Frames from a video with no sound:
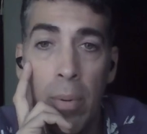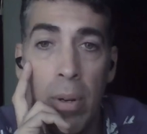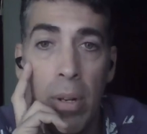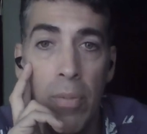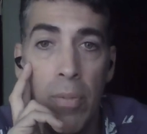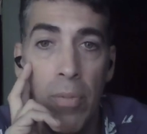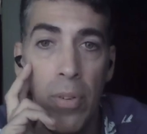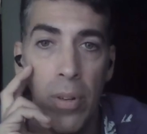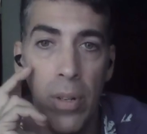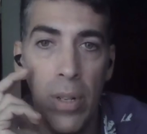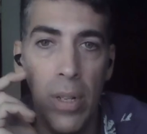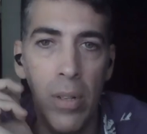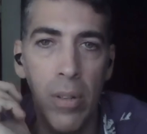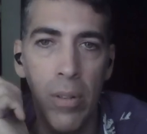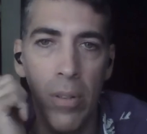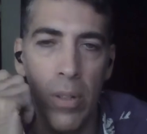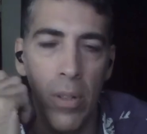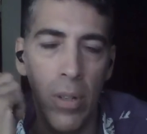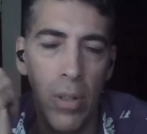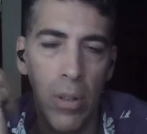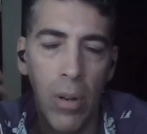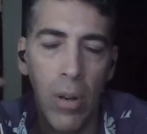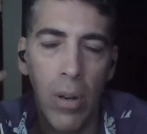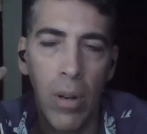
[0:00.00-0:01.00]
but I'm very,
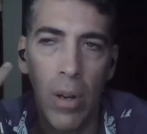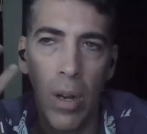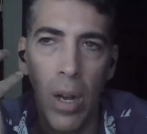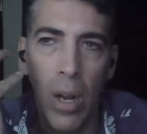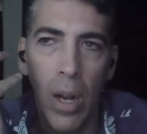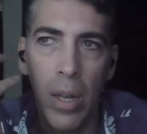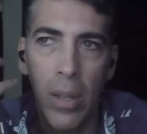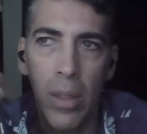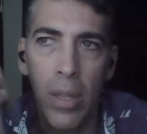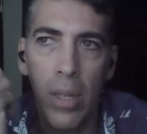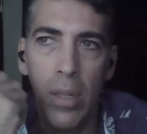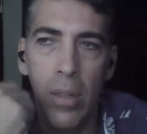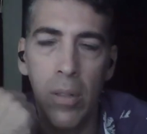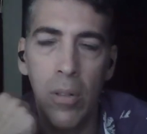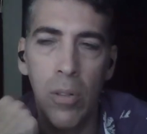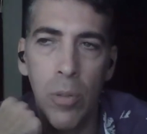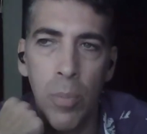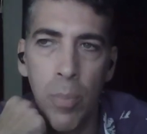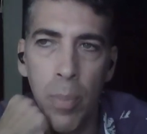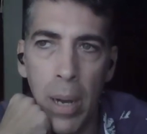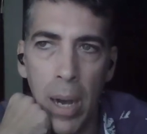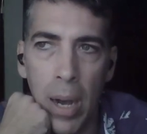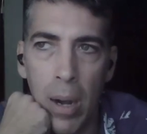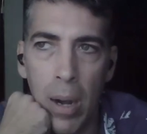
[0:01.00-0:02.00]
I think
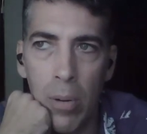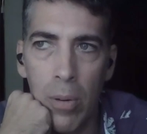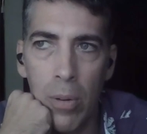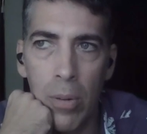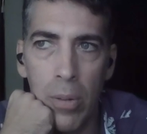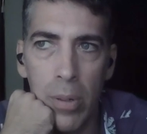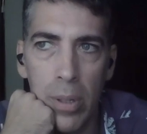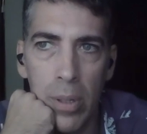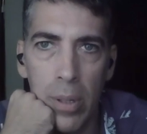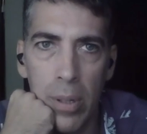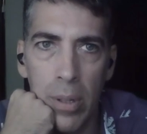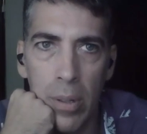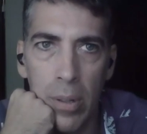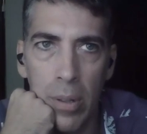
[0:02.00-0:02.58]
there's power